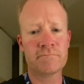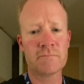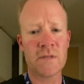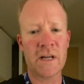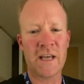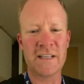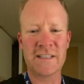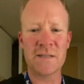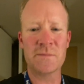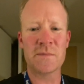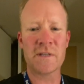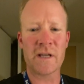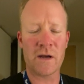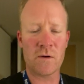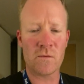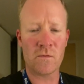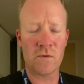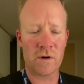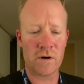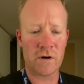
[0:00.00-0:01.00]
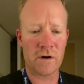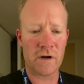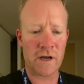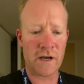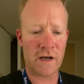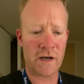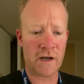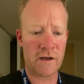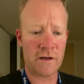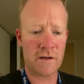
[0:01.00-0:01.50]
It seems like
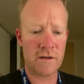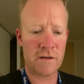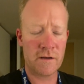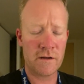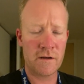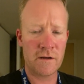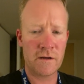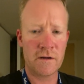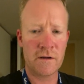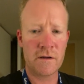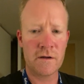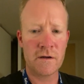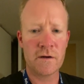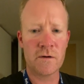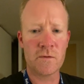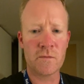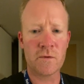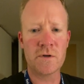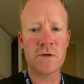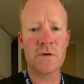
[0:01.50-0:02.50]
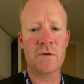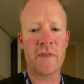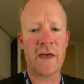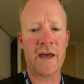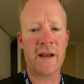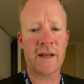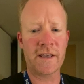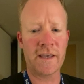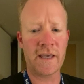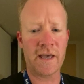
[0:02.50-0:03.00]
we're doing
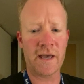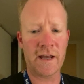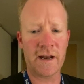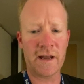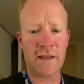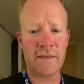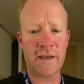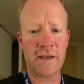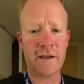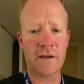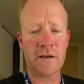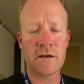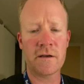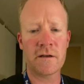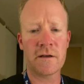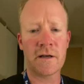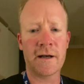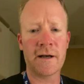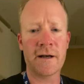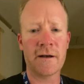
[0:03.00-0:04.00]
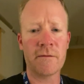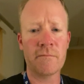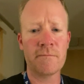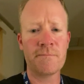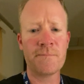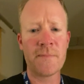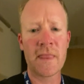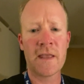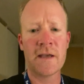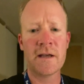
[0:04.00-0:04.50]
that again. I think a
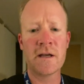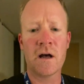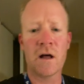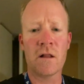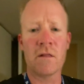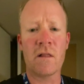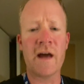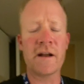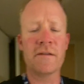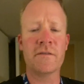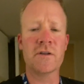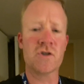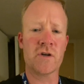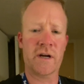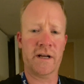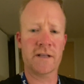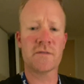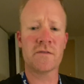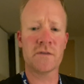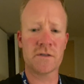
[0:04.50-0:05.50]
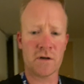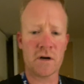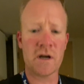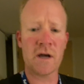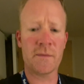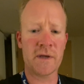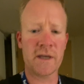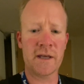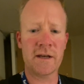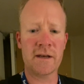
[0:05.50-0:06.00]
lot of the transfers are
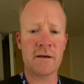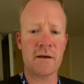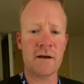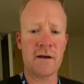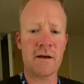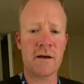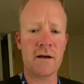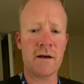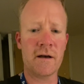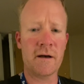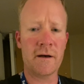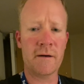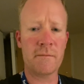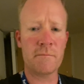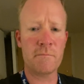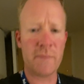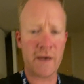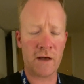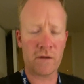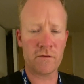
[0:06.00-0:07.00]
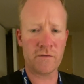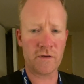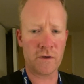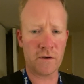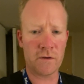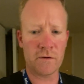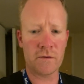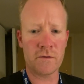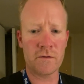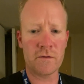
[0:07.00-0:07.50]
coming into
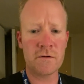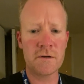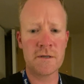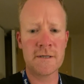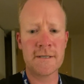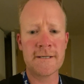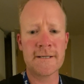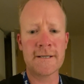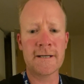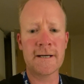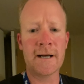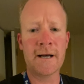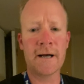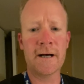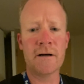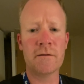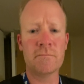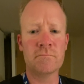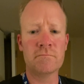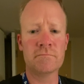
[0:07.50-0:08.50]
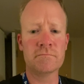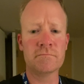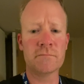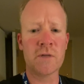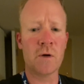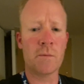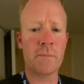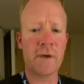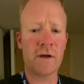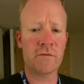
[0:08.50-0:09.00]
Bellevue.
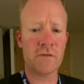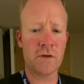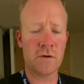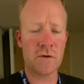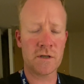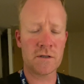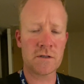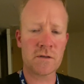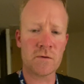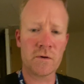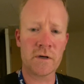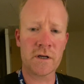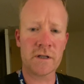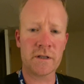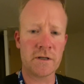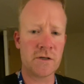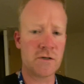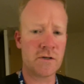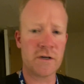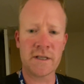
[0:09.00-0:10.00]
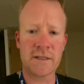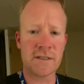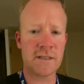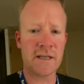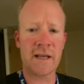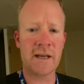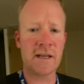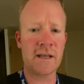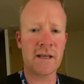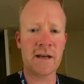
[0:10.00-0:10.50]
Bellevue historically treats
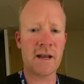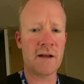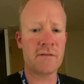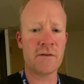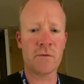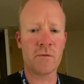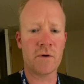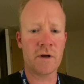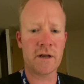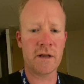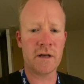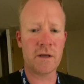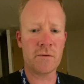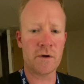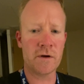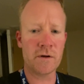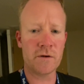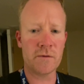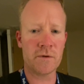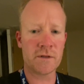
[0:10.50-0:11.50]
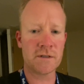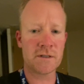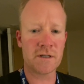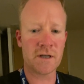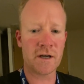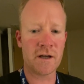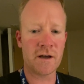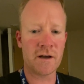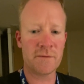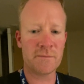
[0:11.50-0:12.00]
anyone who wants to
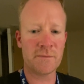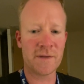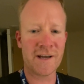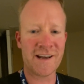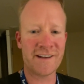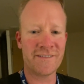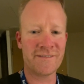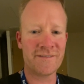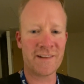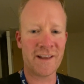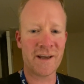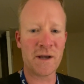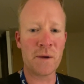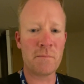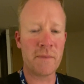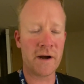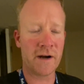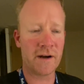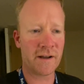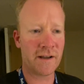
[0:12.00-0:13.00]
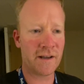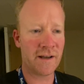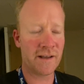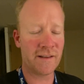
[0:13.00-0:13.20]
come, kind of like America